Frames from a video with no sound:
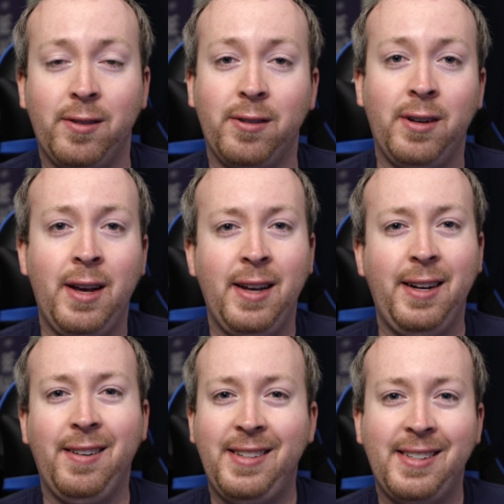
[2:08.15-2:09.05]
or
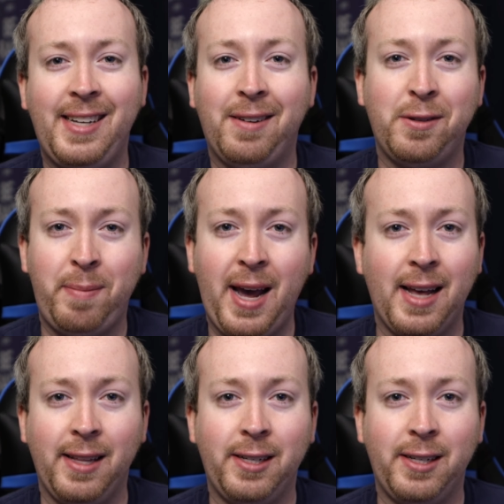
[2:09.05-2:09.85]
it just sounds bad.